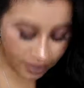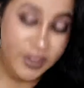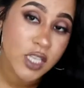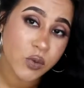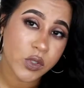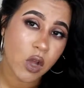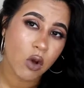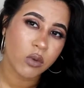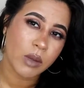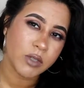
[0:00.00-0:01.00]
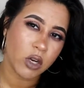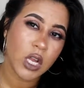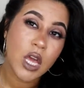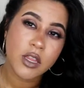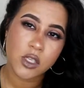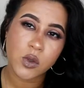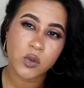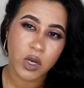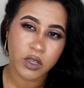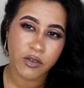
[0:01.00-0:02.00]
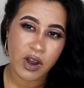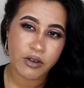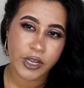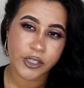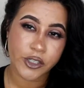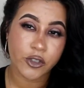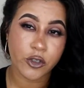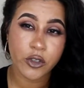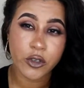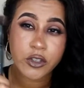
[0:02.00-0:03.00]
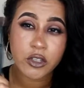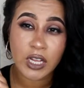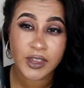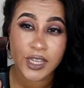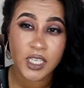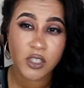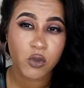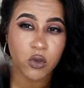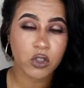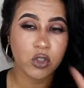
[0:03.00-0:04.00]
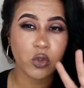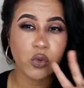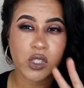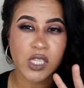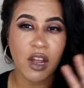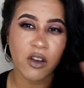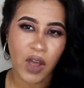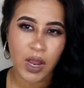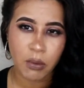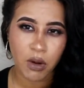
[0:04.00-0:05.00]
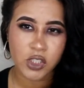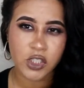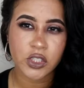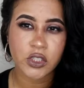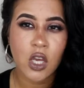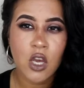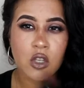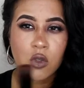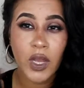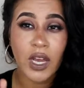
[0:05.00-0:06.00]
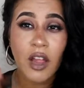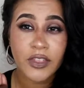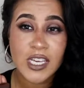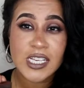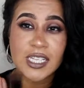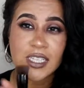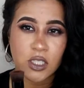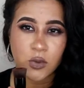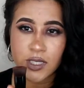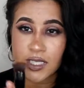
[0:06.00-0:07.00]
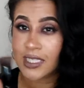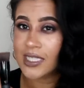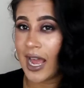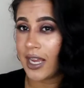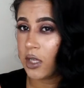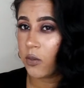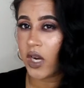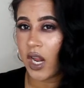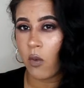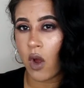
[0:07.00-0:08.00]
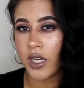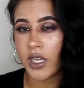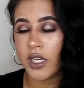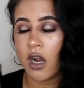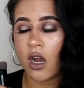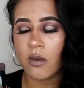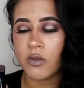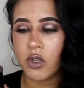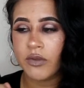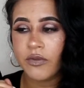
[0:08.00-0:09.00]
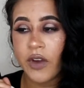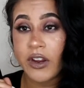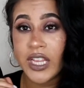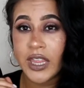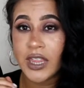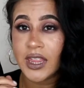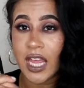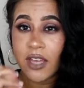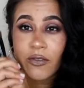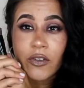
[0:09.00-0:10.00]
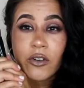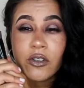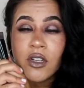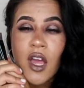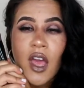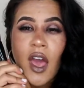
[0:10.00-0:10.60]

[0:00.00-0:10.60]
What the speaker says: And this was, this was one of the variations. So you either got this or 2 sets of eye brushes. So I got this, and this was exactly what I wanted. So I'm very thankful